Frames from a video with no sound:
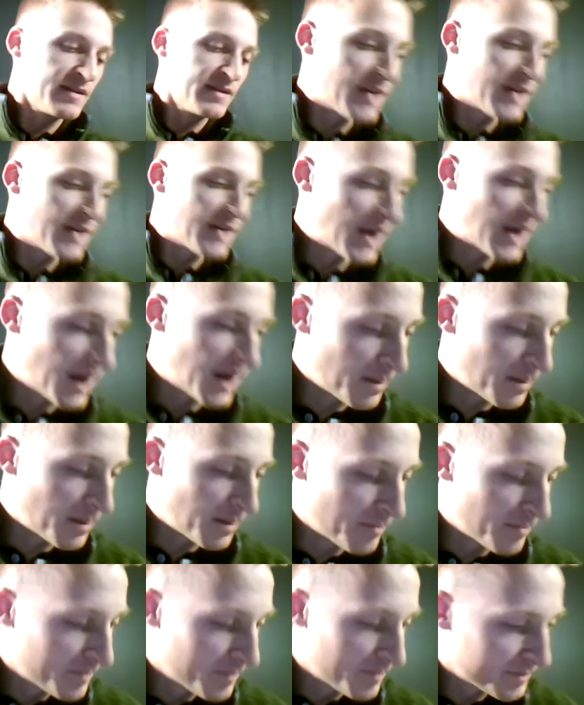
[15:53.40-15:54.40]

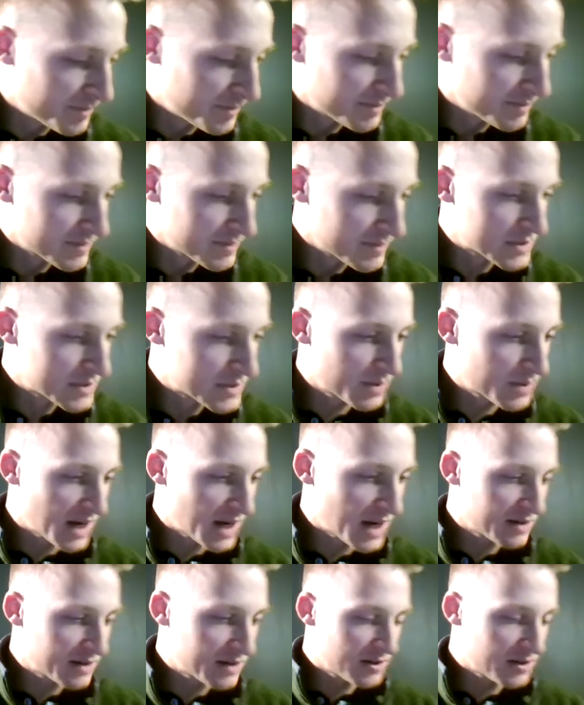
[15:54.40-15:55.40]
So we
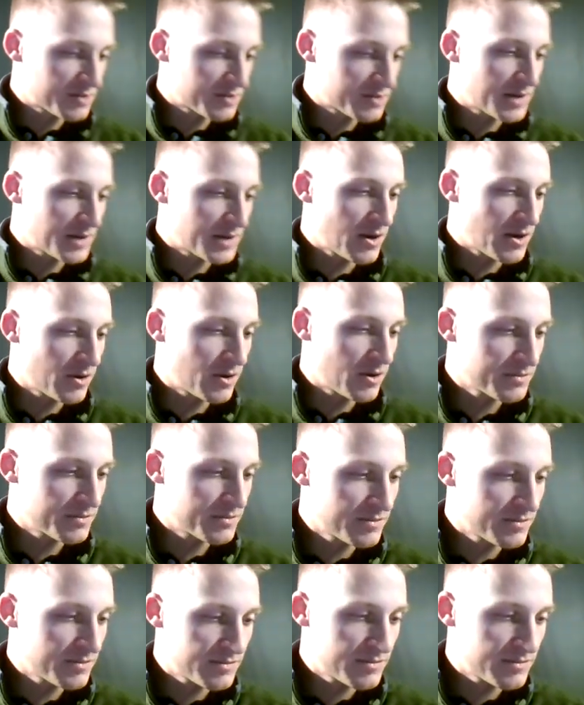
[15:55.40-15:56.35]
kind of talked about